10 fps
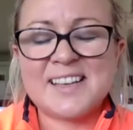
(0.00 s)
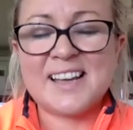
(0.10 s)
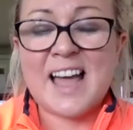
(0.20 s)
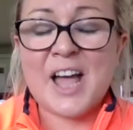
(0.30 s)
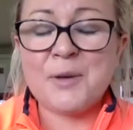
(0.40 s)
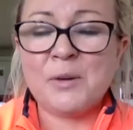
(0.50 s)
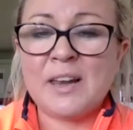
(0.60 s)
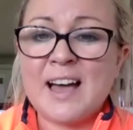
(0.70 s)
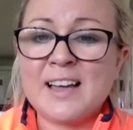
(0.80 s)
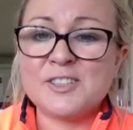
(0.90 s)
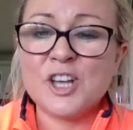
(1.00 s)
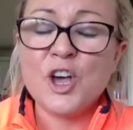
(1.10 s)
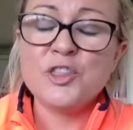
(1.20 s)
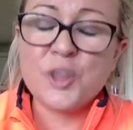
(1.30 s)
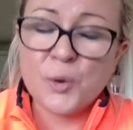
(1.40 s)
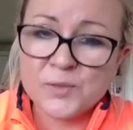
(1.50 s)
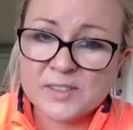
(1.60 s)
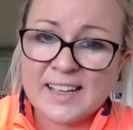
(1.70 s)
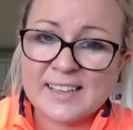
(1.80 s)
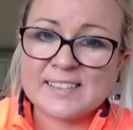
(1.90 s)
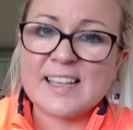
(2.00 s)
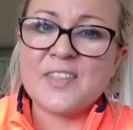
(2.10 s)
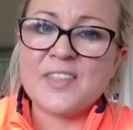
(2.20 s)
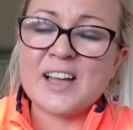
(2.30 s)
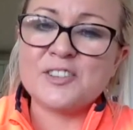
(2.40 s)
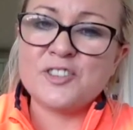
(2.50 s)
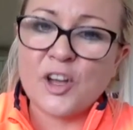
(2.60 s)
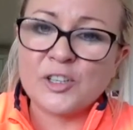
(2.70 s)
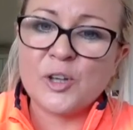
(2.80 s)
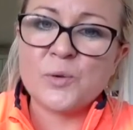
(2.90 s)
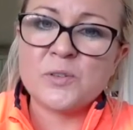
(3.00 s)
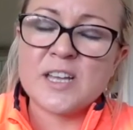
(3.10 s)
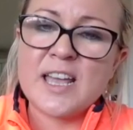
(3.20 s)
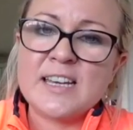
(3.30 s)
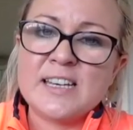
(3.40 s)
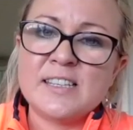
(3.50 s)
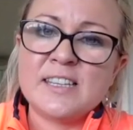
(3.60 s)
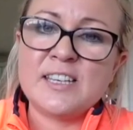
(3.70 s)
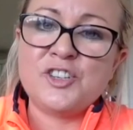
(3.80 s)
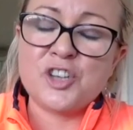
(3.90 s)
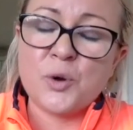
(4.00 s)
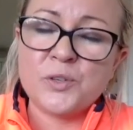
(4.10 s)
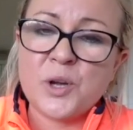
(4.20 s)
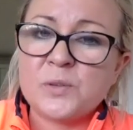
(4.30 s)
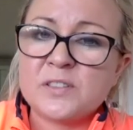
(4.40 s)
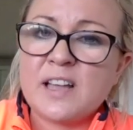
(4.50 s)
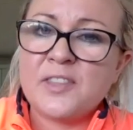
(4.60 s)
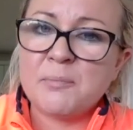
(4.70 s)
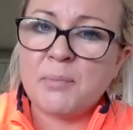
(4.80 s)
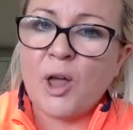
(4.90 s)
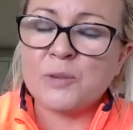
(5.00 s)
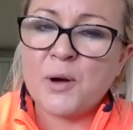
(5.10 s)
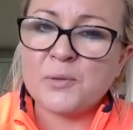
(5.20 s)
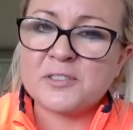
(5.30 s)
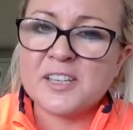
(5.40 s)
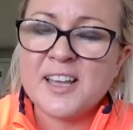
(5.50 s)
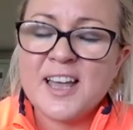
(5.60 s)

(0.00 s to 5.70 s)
And I will add those links and that download in the show notes and the blog post